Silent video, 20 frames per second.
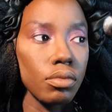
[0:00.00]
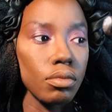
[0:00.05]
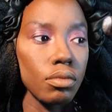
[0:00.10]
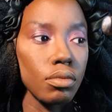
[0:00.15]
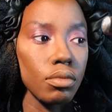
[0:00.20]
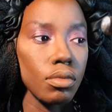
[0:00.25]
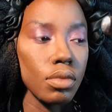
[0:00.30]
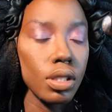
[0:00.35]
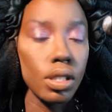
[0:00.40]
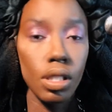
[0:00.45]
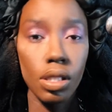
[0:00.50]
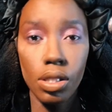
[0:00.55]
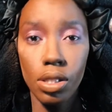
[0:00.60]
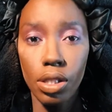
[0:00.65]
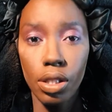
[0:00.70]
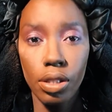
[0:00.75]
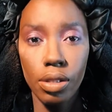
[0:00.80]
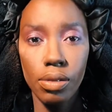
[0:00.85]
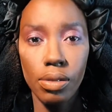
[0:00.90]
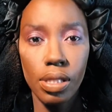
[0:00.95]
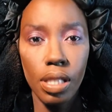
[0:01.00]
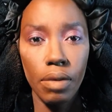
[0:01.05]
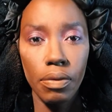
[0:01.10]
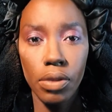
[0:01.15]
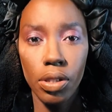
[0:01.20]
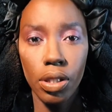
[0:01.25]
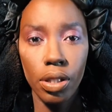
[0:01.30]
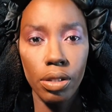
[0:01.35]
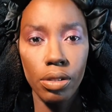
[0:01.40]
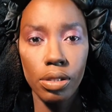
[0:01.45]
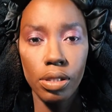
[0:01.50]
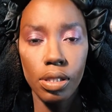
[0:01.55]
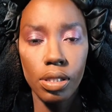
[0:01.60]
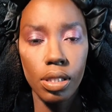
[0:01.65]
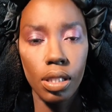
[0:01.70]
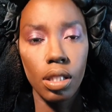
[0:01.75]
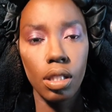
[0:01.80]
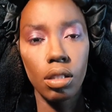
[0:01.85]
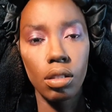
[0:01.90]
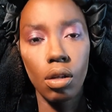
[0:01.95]
6 years, 7 years, just
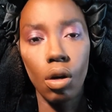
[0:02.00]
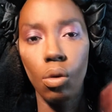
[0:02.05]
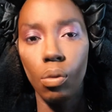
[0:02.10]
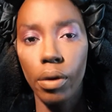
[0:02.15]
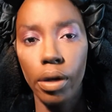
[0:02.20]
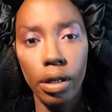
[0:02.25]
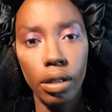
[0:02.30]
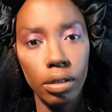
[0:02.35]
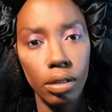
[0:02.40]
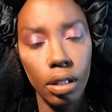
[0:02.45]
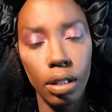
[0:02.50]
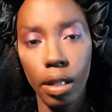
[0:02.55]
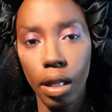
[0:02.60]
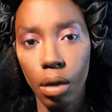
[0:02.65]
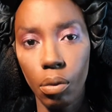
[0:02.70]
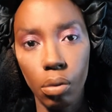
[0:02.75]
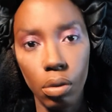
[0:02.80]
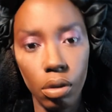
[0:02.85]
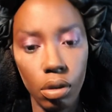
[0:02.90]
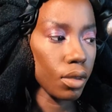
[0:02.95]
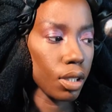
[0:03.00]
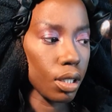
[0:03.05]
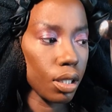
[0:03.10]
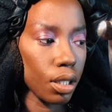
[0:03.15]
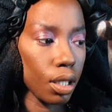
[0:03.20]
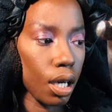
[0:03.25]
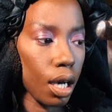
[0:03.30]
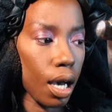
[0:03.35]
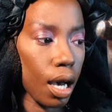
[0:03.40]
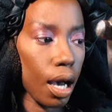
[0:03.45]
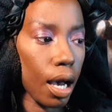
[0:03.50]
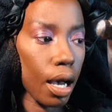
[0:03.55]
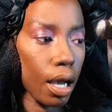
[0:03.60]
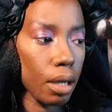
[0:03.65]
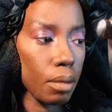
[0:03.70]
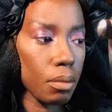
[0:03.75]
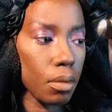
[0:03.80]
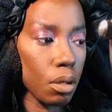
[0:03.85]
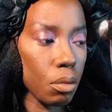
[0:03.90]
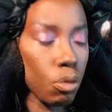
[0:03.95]
getting nowhere in that world.
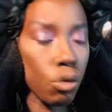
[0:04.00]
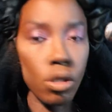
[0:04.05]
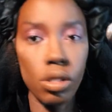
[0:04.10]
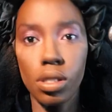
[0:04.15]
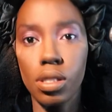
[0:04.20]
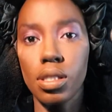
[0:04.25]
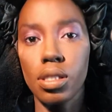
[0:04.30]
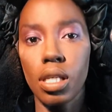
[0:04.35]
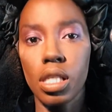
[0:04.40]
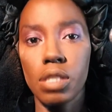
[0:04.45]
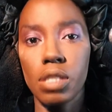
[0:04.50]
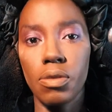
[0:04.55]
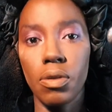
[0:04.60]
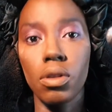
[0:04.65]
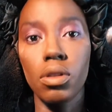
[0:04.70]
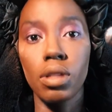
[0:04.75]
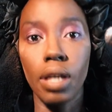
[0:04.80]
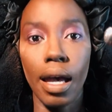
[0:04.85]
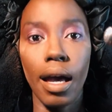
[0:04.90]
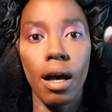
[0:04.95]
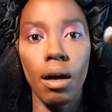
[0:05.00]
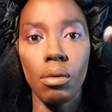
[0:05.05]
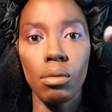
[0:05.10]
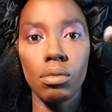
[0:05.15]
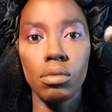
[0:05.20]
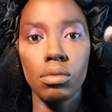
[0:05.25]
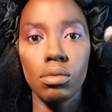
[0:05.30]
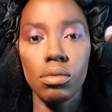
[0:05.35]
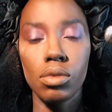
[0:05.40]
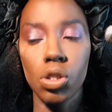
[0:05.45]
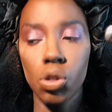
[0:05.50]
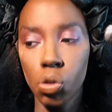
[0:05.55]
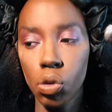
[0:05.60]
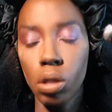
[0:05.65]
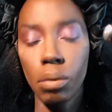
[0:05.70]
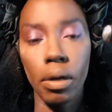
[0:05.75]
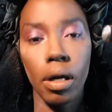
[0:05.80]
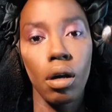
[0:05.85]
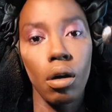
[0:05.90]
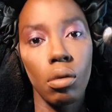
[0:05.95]
I'm more successful now shooting
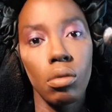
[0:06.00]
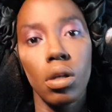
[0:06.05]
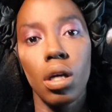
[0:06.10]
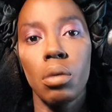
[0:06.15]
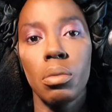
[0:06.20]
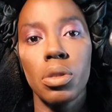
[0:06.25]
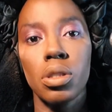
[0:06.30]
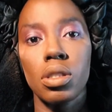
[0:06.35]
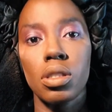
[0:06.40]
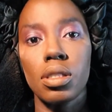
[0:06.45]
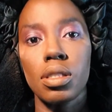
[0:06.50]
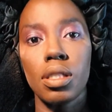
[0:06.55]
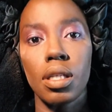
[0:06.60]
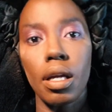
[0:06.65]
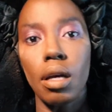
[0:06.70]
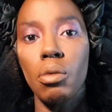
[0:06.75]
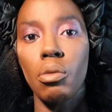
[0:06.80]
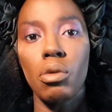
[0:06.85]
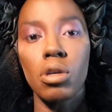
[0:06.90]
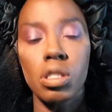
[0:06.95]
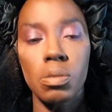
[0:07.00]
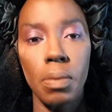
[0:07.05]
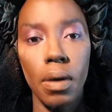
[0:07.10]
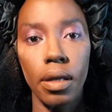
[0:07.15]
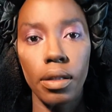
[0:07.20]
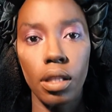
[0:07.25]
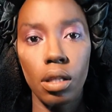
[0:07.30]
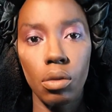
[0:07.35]
my own images than I was back then